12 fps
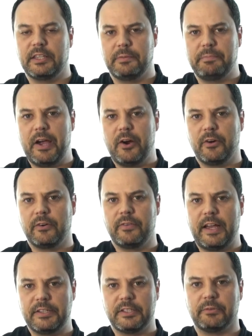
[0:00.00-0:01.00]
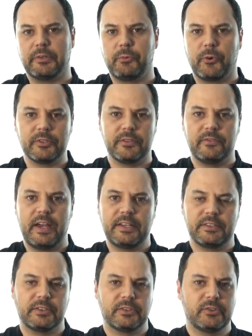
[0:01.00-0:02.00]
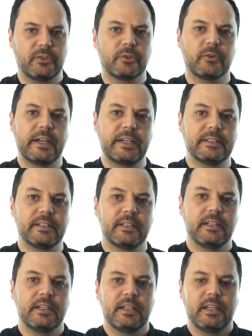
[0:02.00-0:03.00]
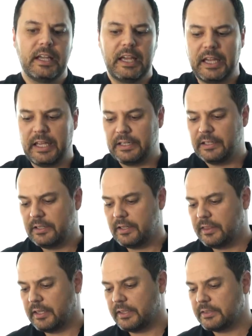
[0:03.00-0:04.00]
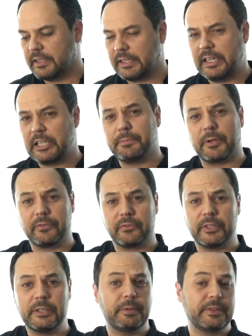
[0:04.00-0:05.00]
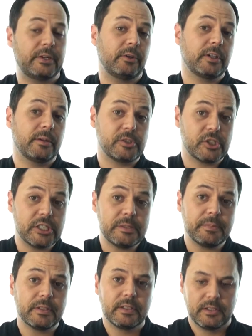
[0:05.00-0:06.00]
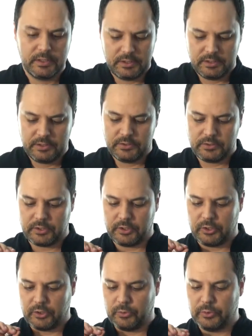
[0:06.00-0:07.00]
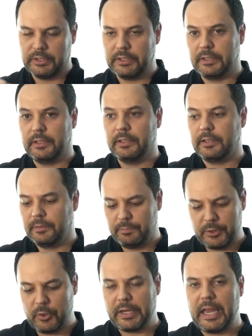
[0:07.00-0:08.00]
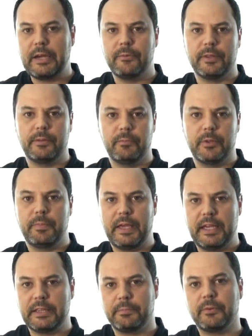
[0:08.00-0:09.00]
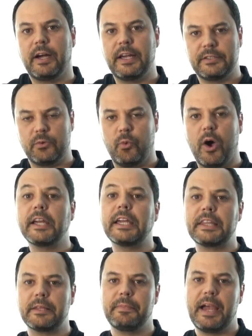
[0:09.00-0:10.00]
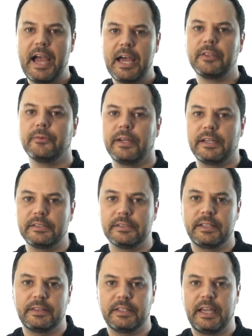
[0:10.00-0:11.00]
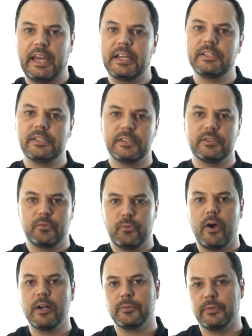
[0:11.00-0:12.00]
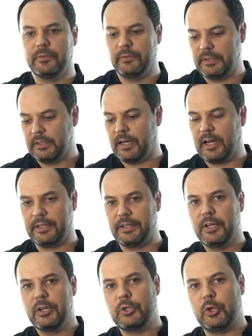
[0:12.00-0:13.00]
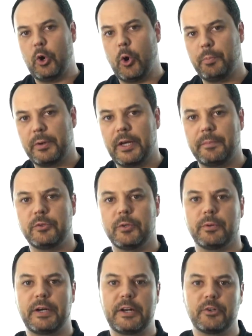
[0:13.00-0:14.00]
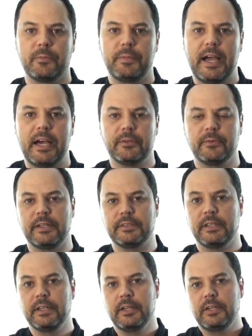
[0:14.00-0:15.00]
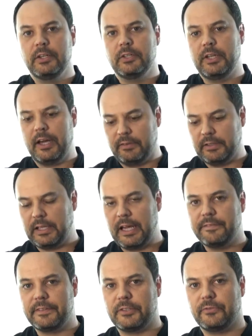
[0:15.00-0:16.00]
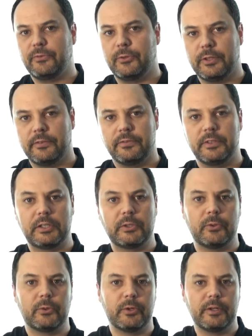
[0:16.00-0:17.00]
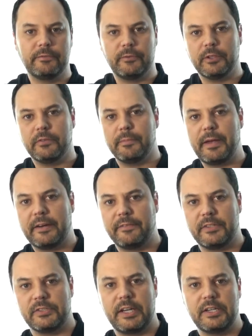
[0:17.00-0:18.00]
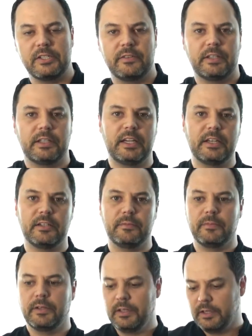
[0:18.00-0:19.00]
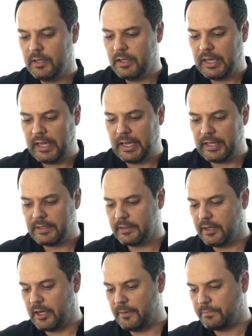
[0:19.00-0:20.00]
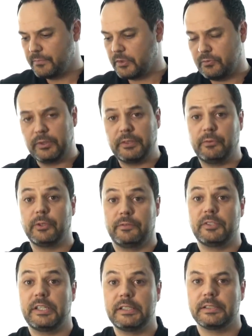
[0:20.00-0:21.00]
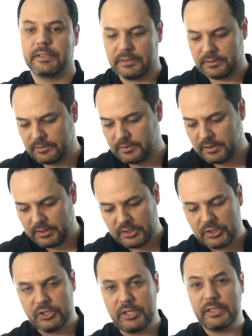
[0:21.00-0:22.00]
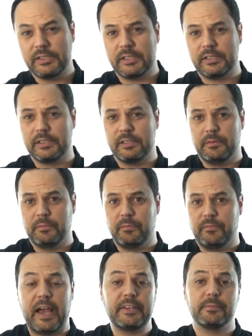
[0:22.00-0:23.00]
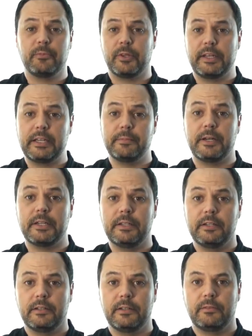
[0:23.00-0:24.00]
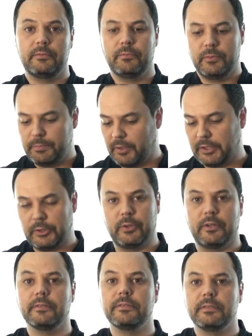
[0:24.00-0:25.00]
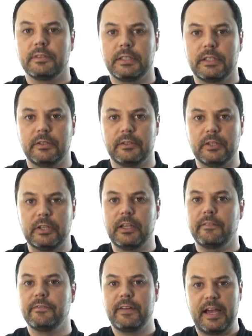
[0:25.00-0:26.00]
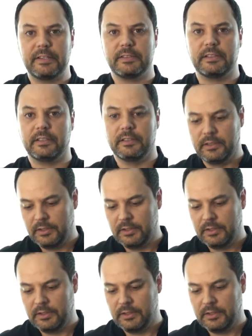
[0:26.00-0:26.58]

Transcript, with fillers: and the power of fasting, the rewards of fasting are so great. And things in the kingdom are free, but they don't come cheap. So we need to be okay with, with paying the price and walking the pathways that the ancients walked with with God to open up supernatural pathways, to have a life that's full of the glory, full of the manifestation of the kingdom, and um, just really full of Jesus. Jesus fasted more than anybody we probably know of. He loved fasting.